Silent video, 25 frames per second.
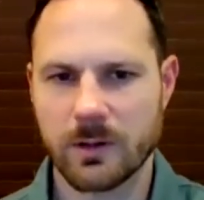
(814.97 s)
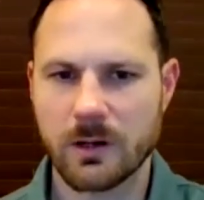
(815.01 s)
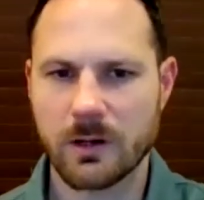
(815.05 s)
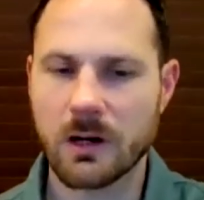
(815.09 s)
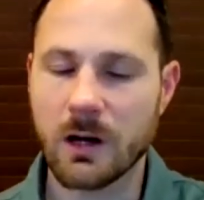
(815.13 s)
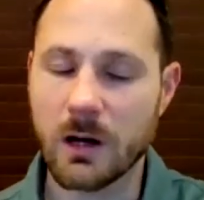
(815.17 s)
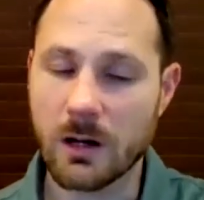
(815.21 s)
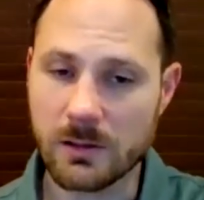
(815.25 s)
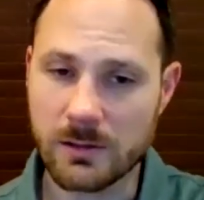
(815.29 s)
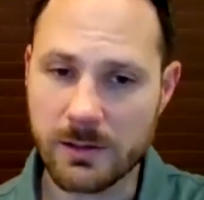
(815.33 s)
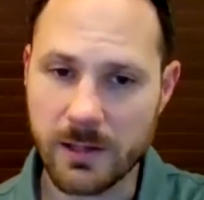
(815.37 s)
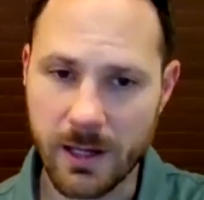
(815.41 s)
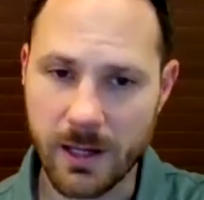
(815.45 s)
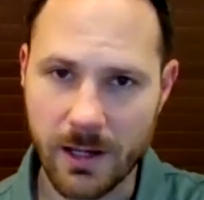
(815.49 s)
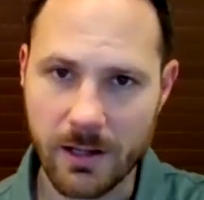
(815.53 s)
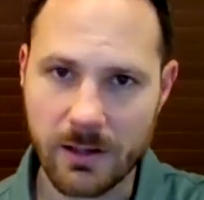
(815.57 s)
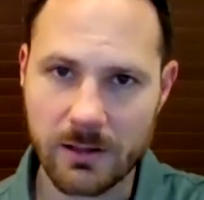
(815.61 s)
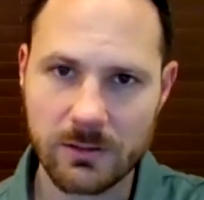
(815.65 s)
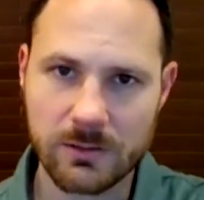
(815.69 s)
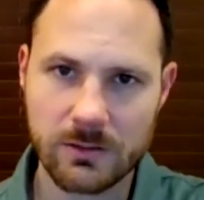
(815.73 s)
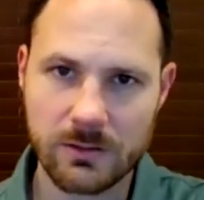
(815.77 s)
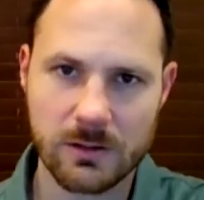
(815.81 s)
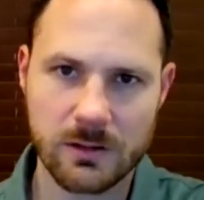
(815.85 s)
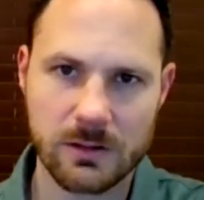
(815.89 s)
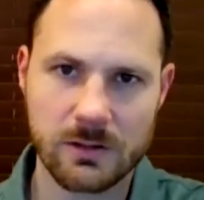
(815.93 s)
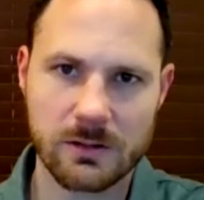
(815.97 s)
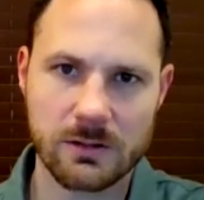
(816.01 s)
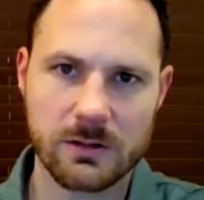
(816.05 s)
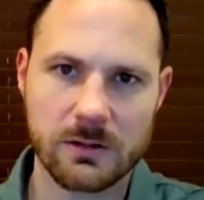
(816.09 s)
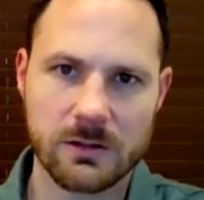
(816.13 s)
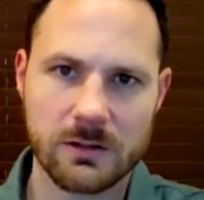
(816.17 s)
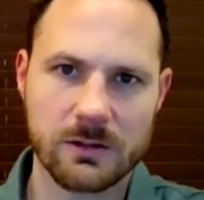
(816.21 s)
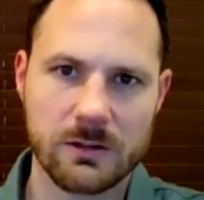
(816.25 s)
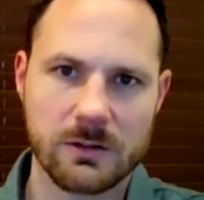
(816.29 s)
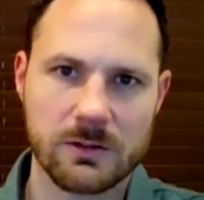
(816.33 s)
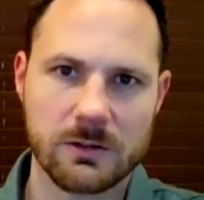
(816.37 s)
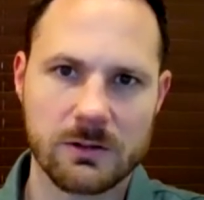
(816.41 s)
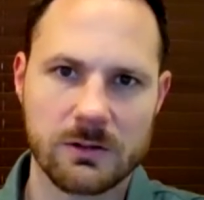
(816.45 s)
contacts
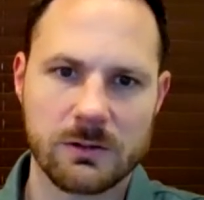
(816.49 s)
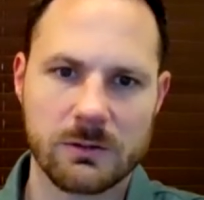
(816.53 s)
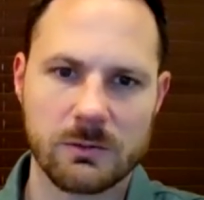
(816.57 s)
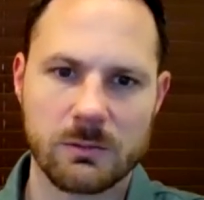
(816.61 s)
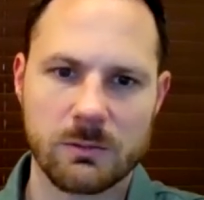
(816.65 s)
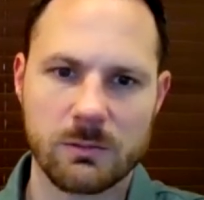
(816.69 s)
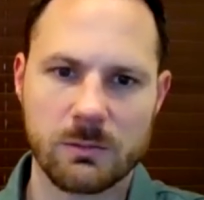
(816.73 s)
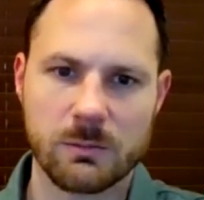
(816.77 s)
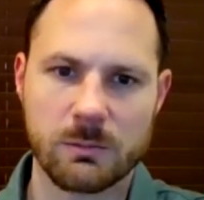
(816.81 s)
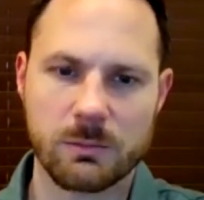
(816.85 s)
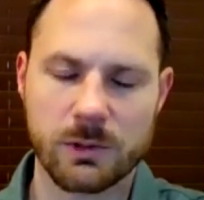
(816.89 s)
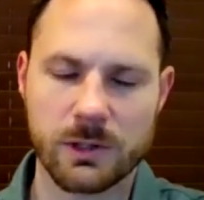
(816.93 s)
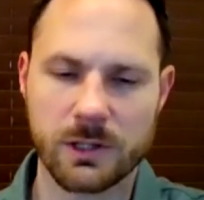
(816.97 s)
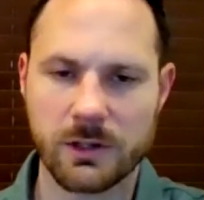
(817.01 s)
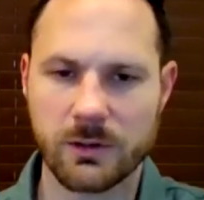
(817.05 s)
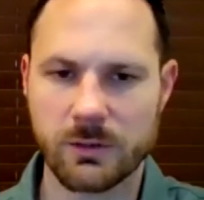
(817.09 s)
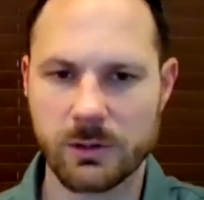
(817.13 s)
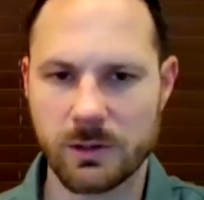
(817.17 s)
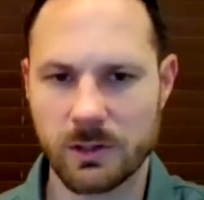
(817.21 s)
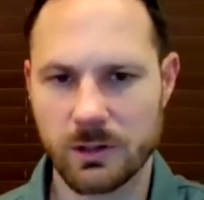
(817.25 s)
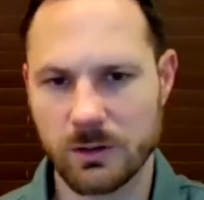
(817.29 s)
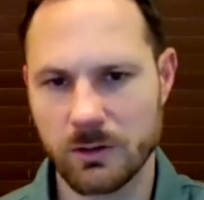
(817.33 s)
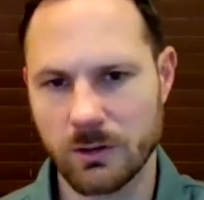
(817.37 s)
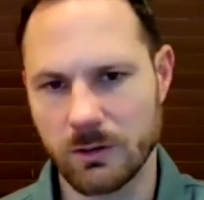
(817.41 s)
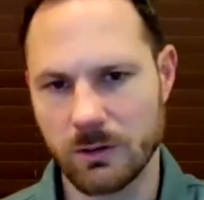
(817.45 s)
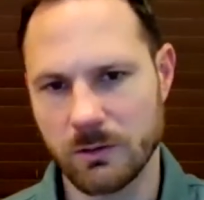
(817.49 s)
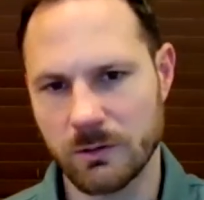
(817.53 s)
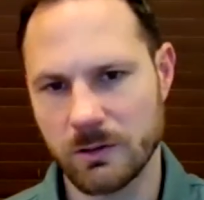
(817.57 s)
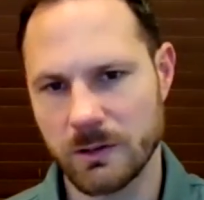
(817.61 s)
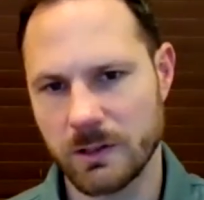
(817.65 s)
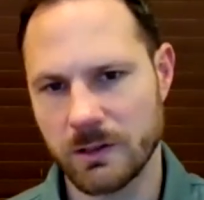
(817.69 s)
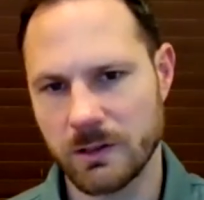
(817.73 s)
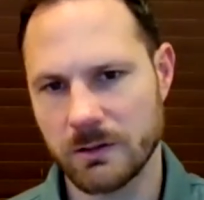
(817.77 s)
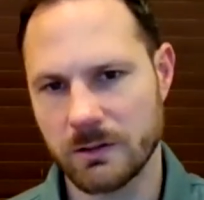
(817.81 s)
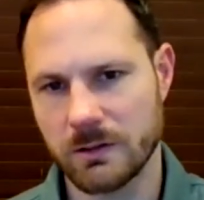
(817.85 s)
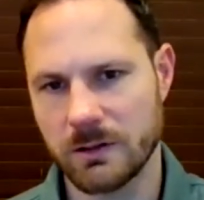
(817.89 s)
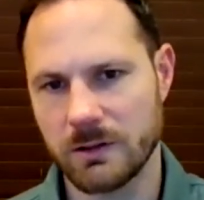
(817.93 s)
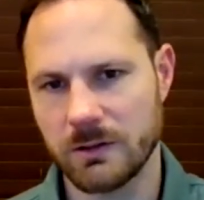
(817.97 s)
is pretty critical
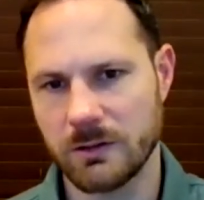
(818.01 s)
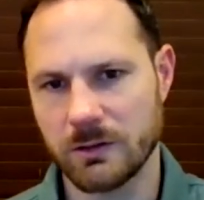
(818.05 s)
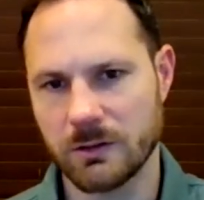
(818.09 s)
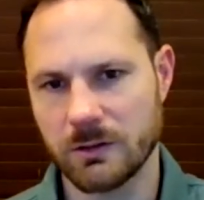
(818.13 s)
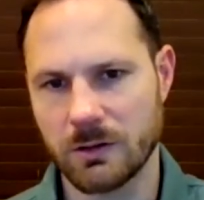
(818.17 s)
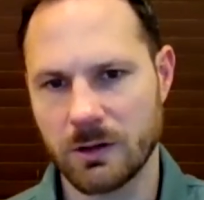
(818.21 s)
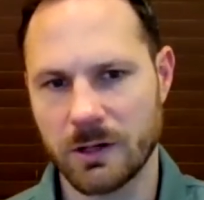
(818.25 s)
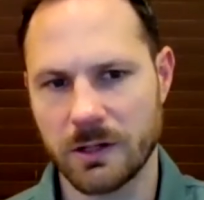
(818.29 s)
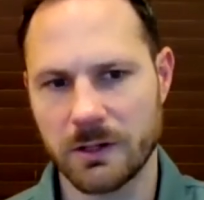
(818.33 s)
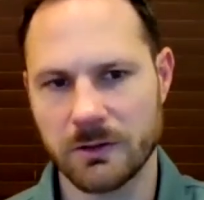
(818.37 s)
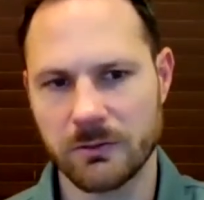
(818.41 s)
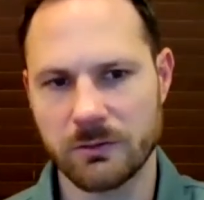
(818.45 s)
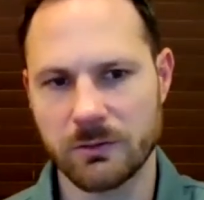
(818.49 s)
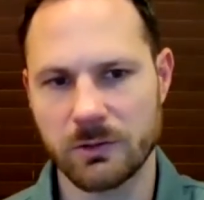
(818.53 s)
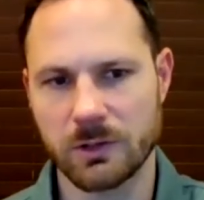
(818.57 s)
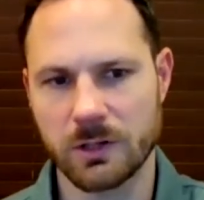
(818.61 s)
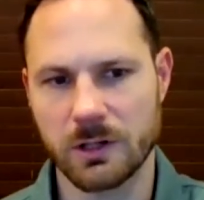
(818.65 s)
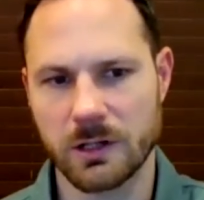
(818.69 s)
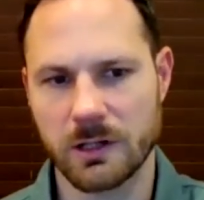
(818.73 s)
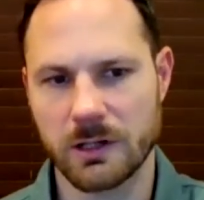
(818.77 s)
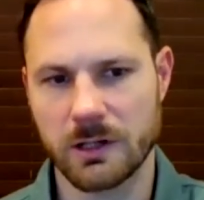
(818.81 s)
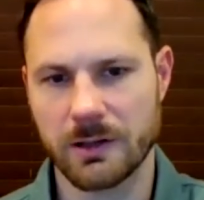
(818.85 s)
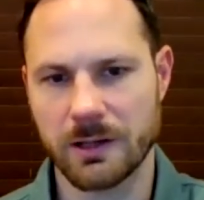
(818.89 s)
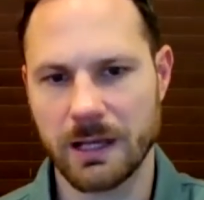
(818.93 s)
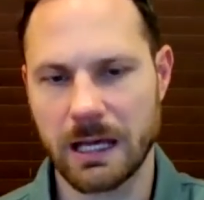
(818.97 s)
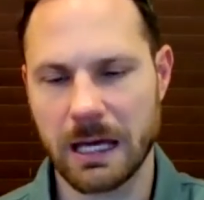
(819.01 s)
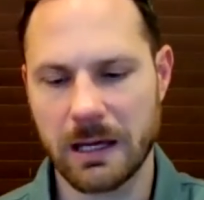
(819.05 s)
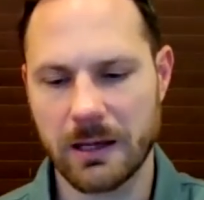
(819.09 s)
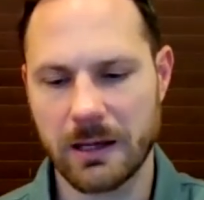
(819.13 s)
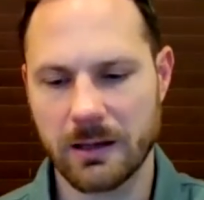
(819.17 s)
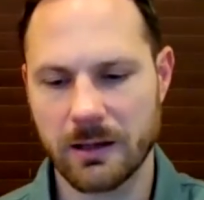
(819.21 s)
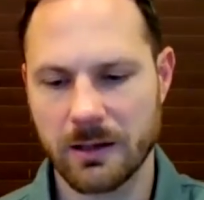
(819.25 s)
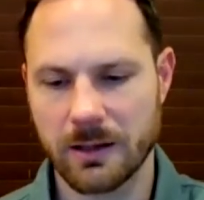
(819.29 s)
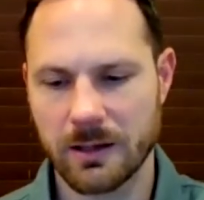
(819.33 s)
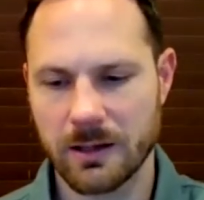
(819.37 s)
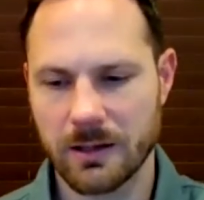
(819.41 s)
in your line of work, and that